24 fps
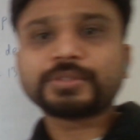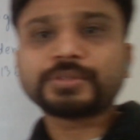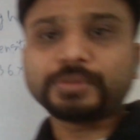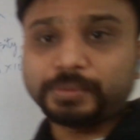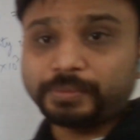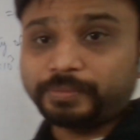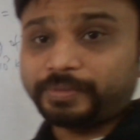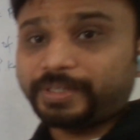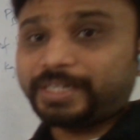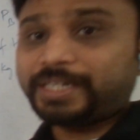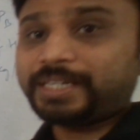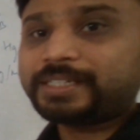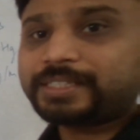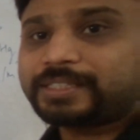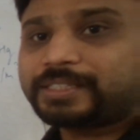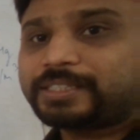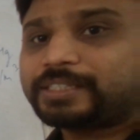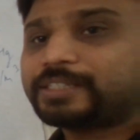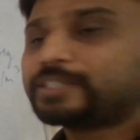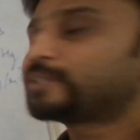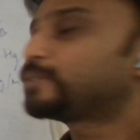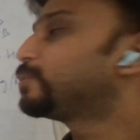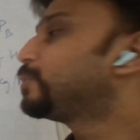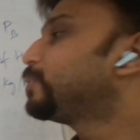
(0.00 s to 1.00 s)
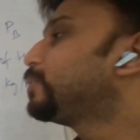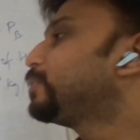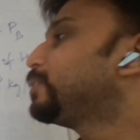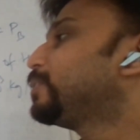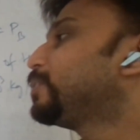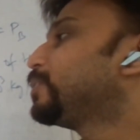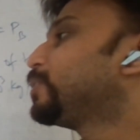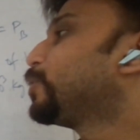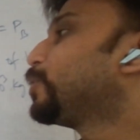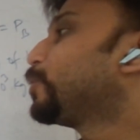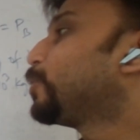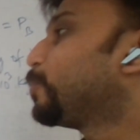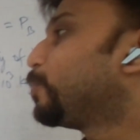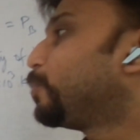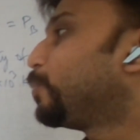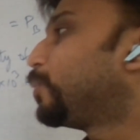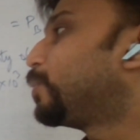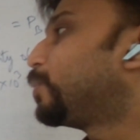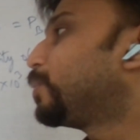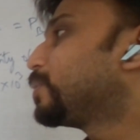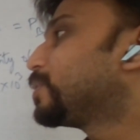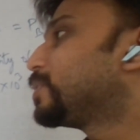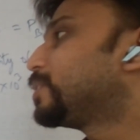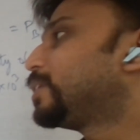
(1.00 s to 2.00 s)
So why are they equal?
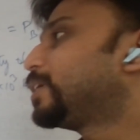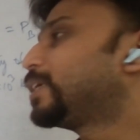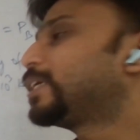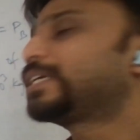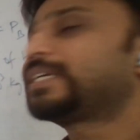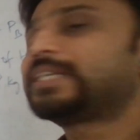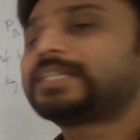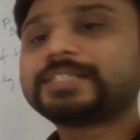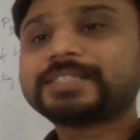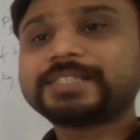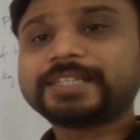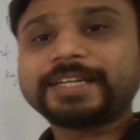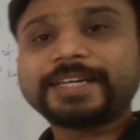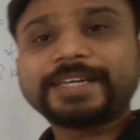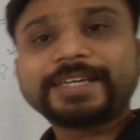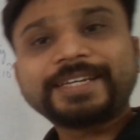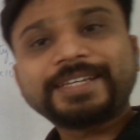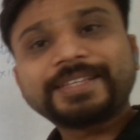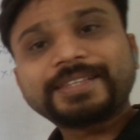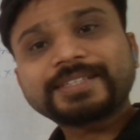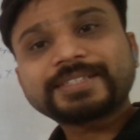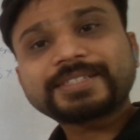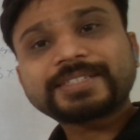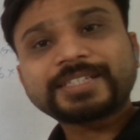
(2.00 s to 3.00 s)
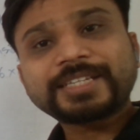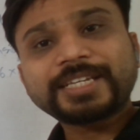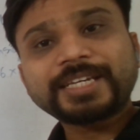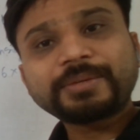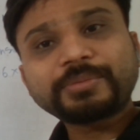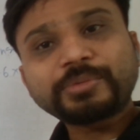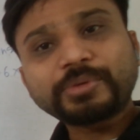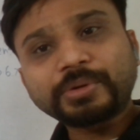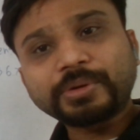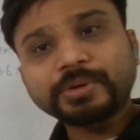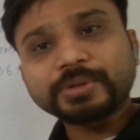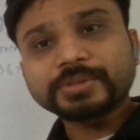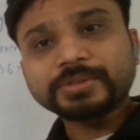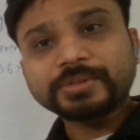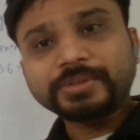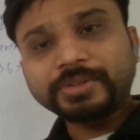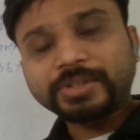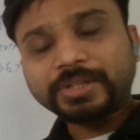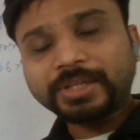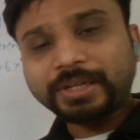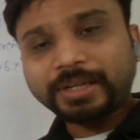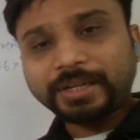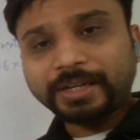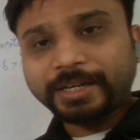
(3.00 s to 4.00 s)
Because they are lying in the same
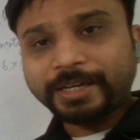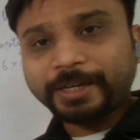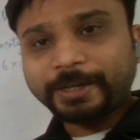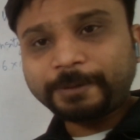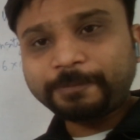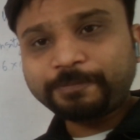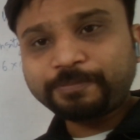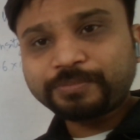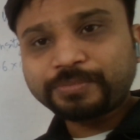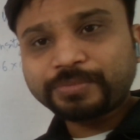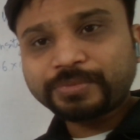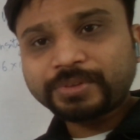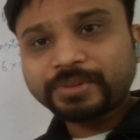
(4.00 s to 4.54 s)
horizontal line